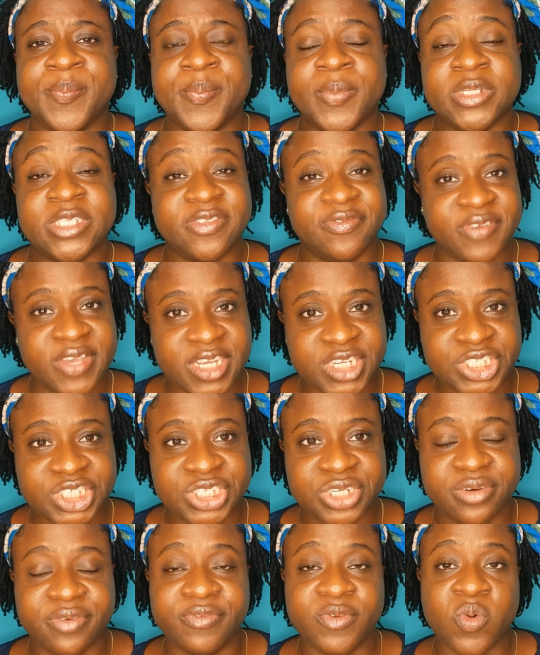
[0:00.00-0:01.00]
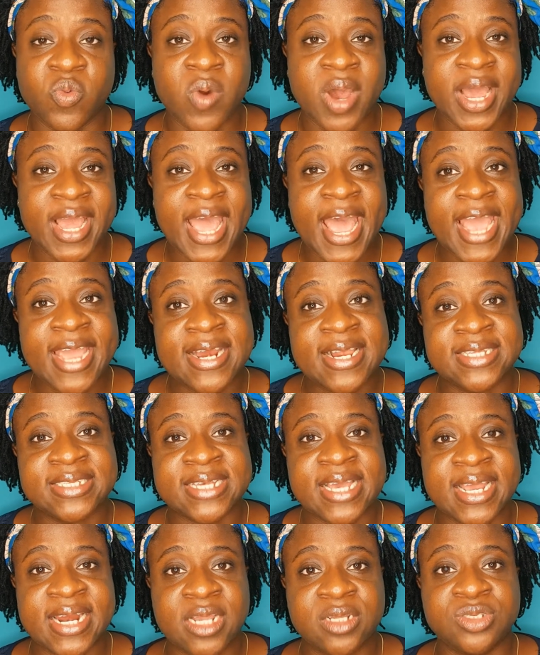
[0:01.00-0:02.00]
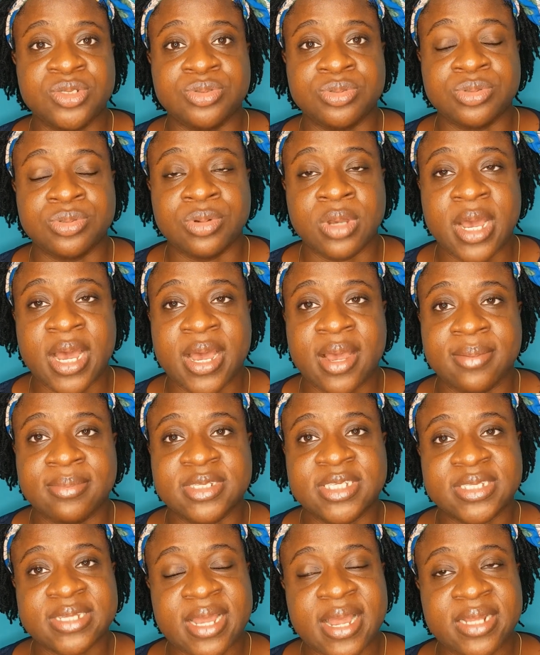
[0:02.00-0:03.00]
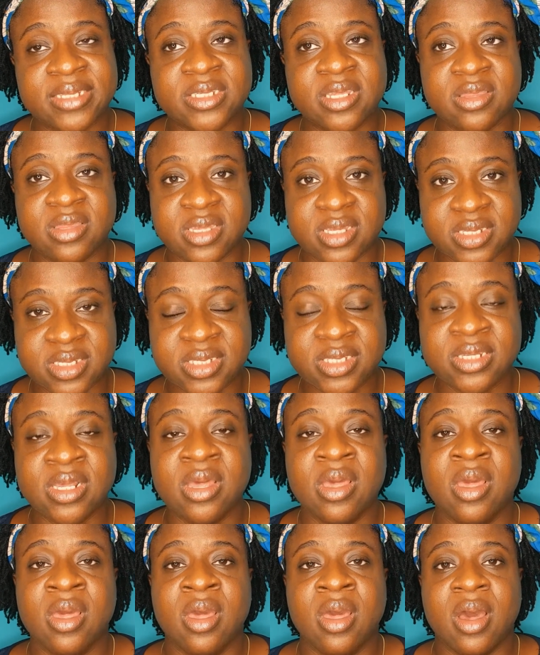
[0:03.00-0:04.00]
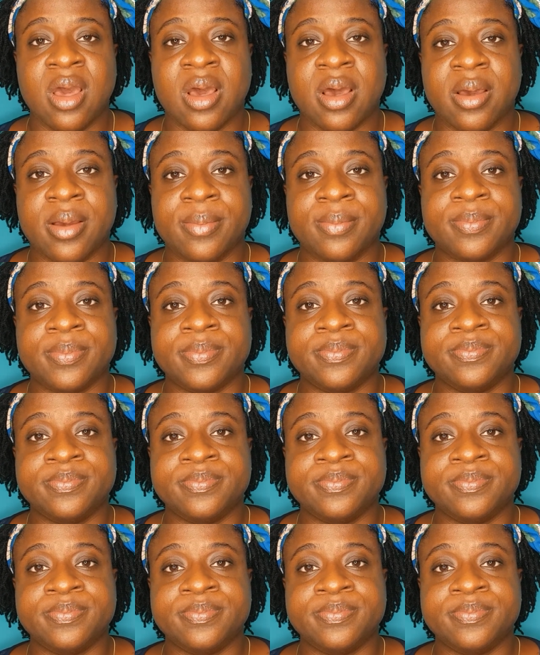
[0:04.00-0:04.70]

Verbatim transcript: motivation for why i decided to um, start this um,